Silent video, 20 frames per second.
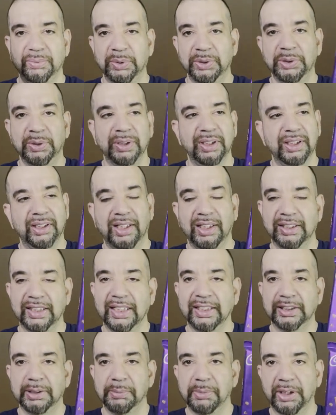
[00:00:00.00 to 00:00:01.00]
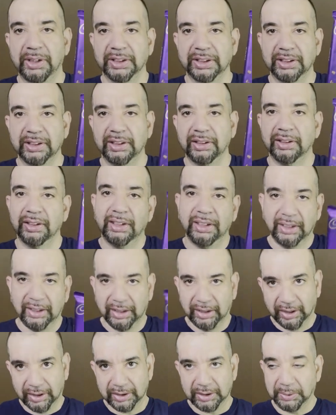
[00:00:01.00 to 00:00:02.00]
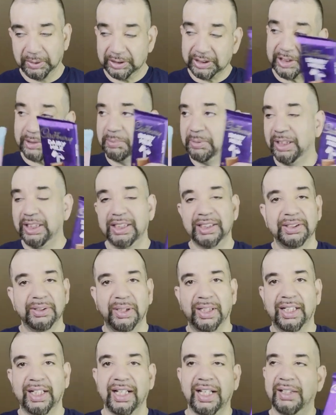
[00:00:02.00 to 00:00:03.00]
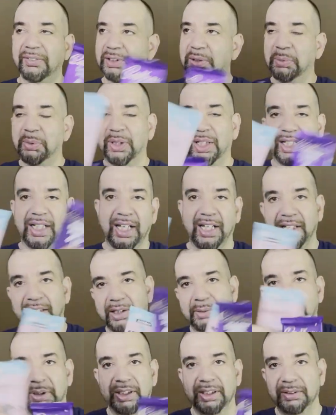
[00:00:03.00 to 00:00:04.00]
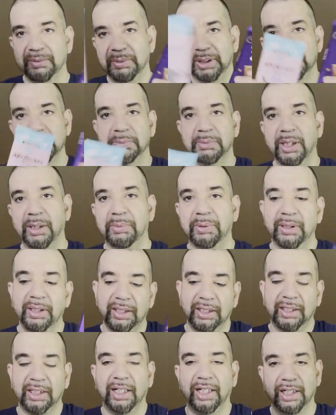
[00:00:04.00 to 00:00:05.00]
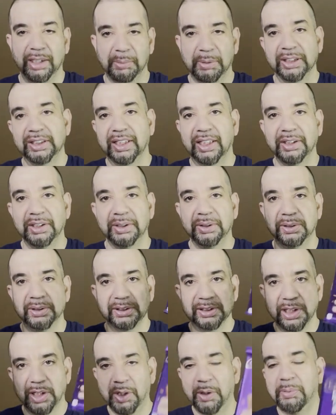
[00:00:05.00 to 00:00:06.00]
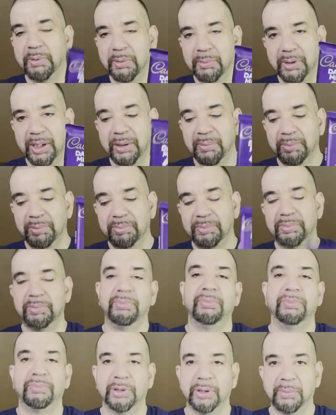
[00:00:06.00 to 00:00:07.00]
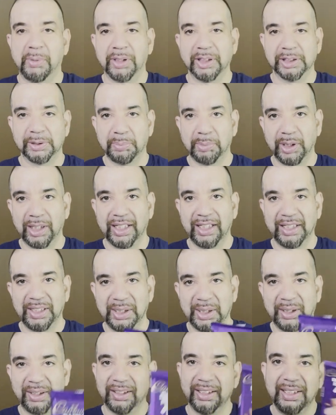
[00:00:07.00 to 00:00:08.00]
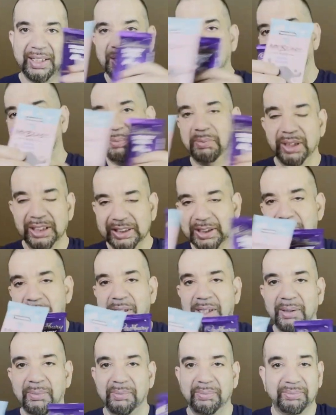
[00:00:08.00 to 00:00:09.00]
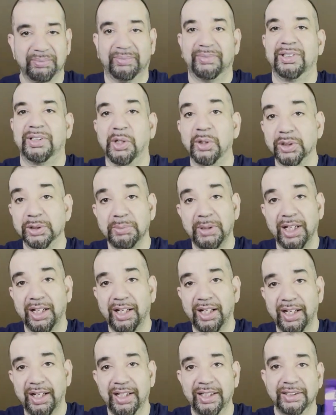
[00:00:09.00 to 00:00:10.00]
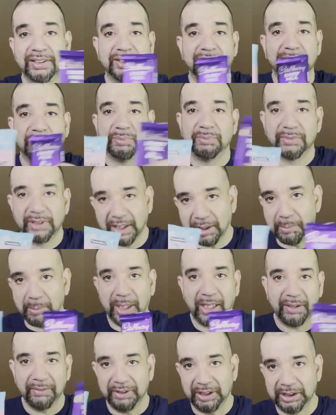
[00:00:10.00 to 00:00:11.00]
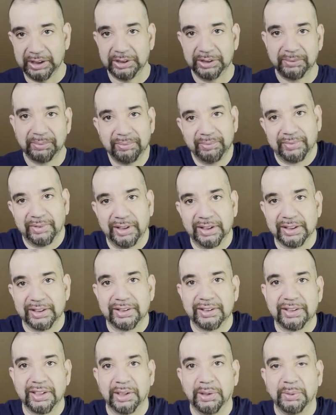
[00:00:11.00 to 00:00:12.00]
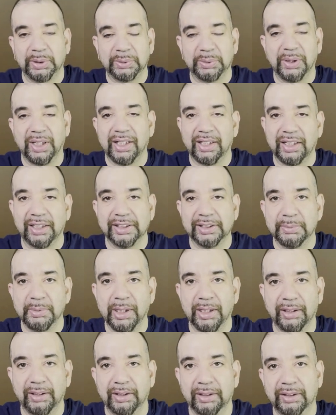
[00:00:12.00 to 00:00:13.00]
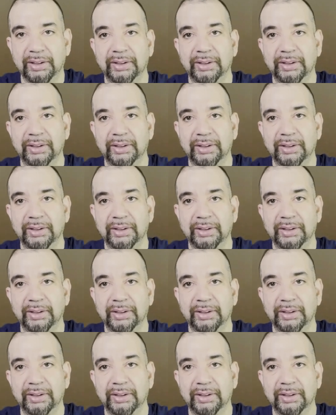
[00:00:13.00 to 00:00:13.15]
we'll do a, a taste comparison. So it's just me, so I can't have someone like hand me and mix them up. Uh, the best I can do is open them up, put them on this plate here, mix them up, close my eyes, take a bite of each, and tell you which one I think is better.